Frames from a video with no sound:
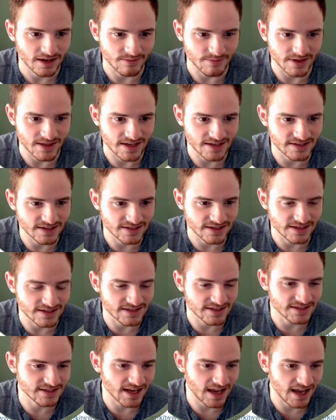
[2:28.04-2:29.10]
I mean, this is
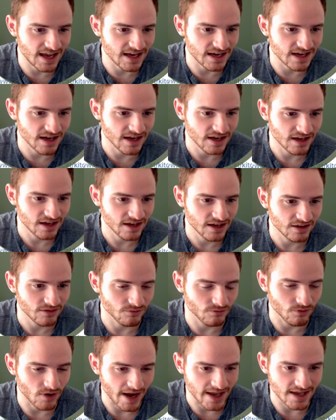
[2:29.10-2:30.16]
insane
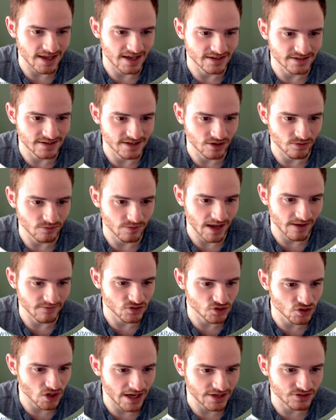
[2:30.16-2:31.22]
rankings here. We
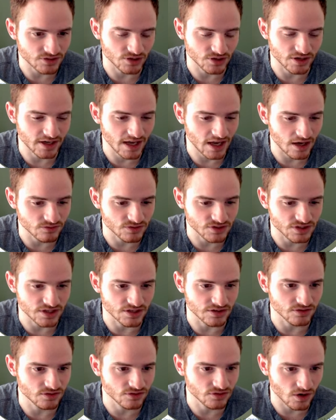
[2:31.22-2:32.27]
have dresser,
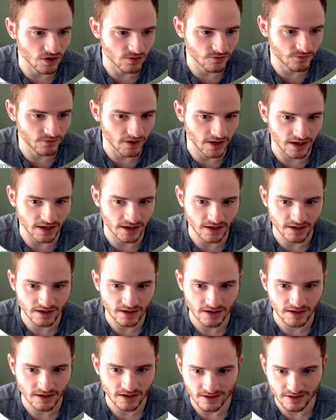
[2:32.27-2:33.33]
couches, sofa.
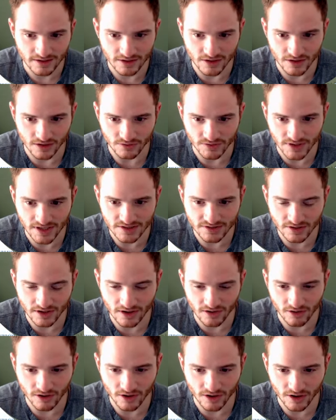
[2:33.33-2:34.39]
You know, these
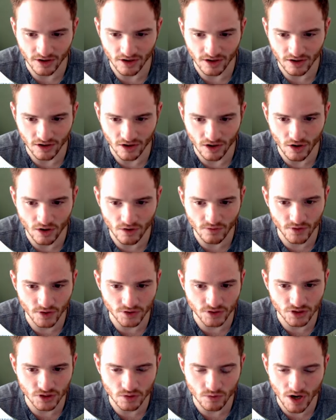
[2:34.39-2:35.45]
are
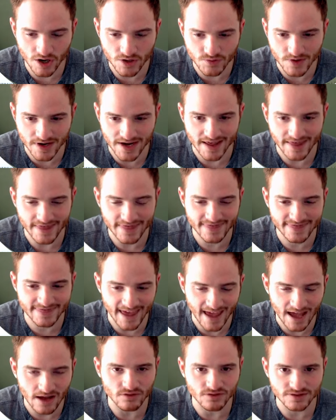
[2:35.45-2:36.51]
over
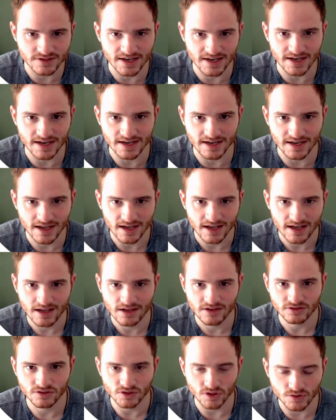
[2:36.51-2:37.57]
200,000
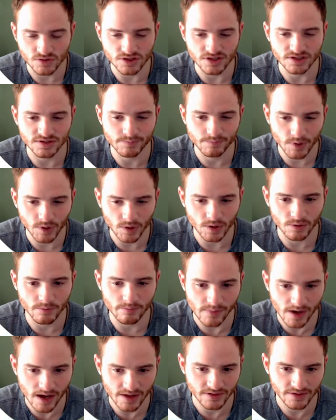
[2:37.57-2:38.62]
searches per
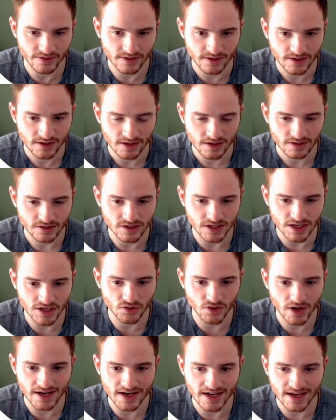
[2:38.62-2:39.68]
month,
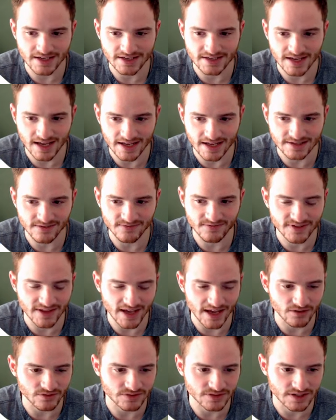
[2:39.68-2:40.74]
generating tens of
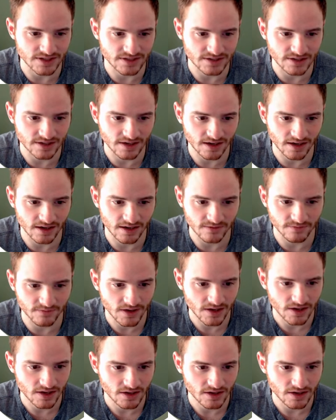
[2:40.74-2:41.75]
thousands of